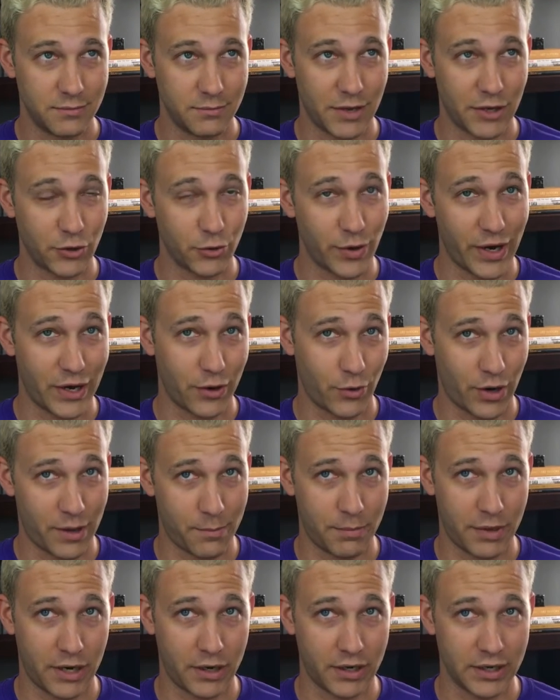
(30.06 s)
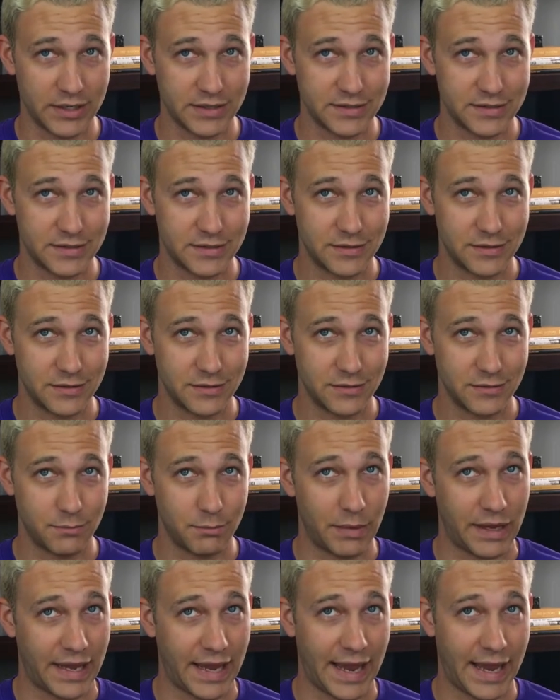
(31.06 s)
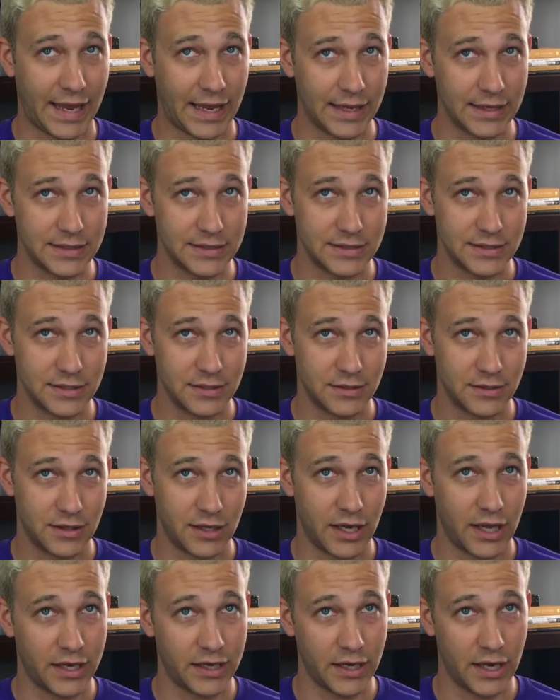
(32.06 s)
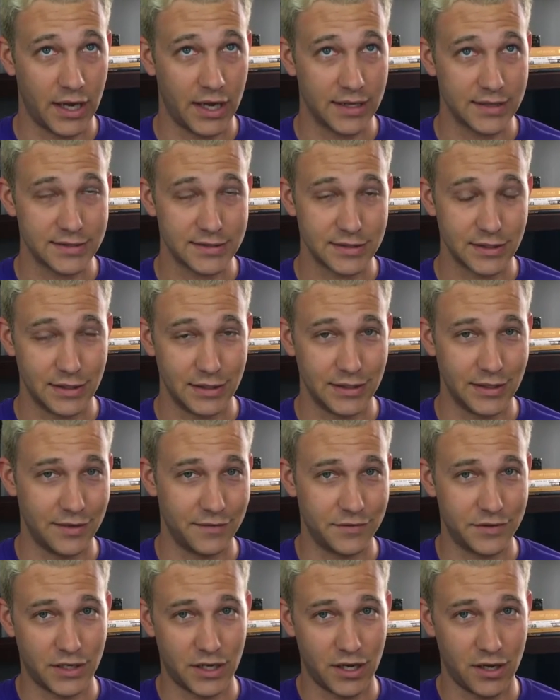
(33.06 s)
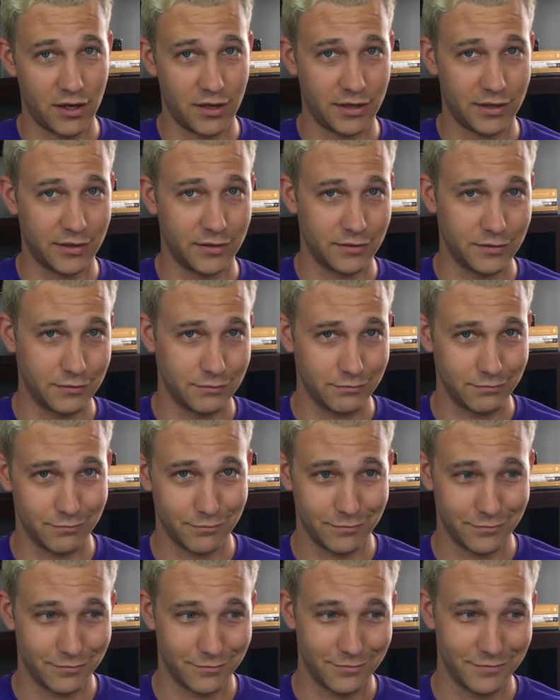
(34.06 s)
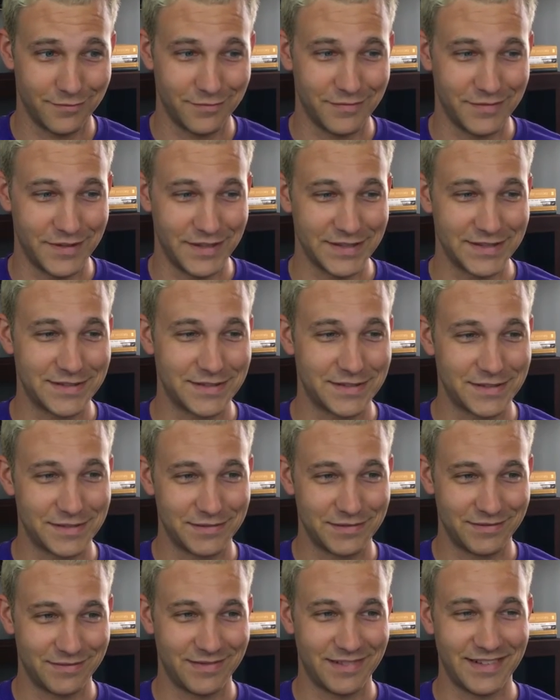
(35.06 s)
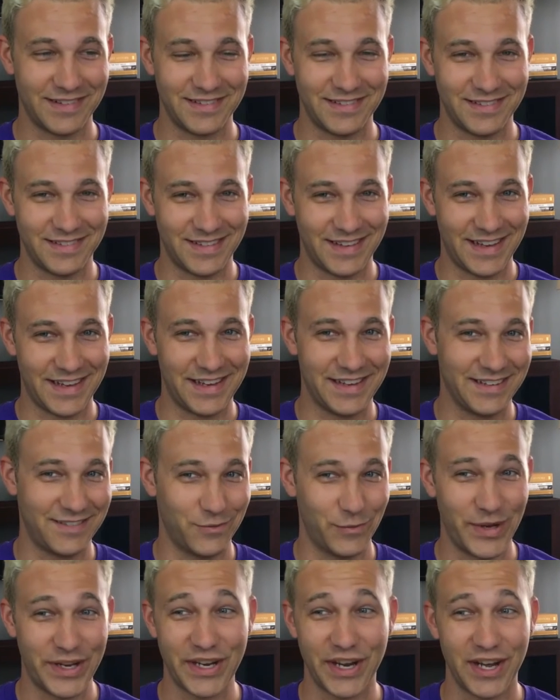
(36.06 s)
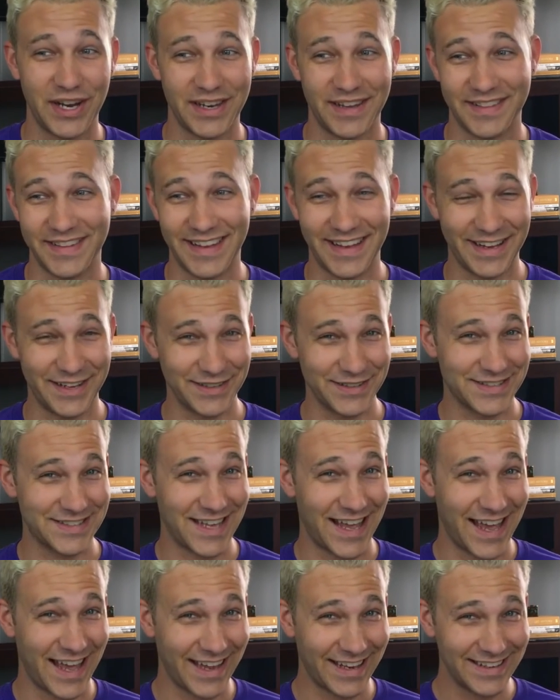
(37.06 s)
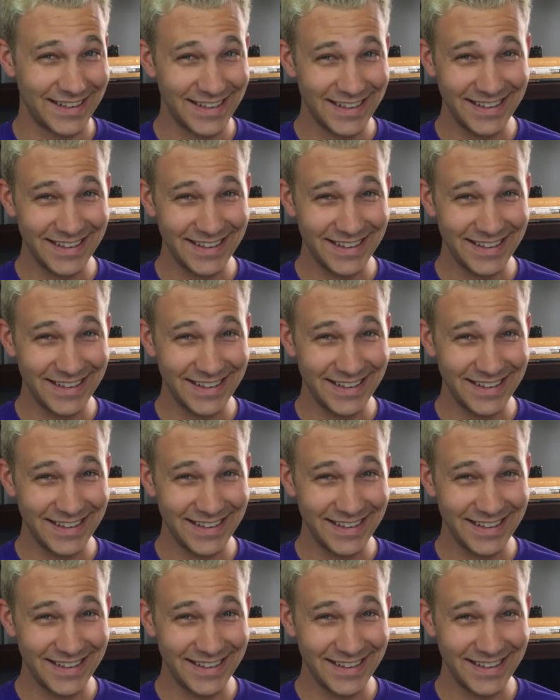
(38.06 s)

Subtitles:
my great-grandparents, my aunt and us lived on this, we call it the hillside.